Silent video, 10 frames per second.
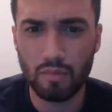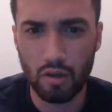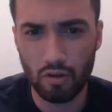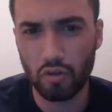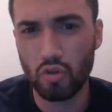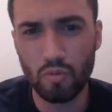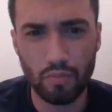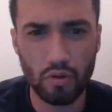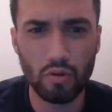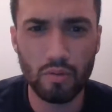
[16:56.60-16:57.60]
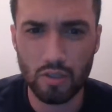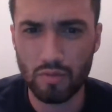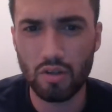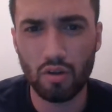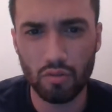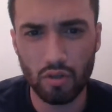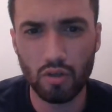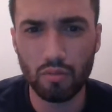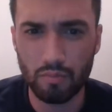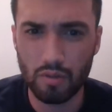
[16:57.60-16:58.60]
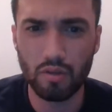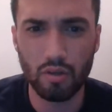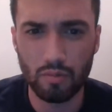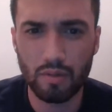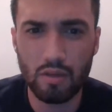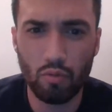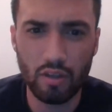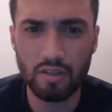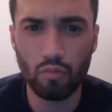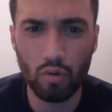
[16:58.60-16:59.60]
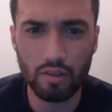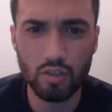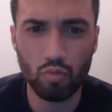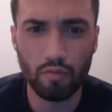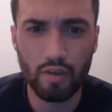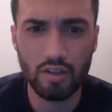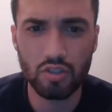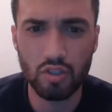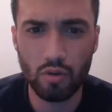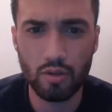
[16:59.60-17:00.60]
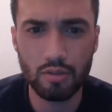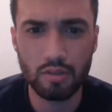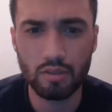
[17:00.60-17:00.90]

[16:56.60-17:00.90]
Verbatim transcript: on a Cupo, as we all know, you know, he really did want this revenge series.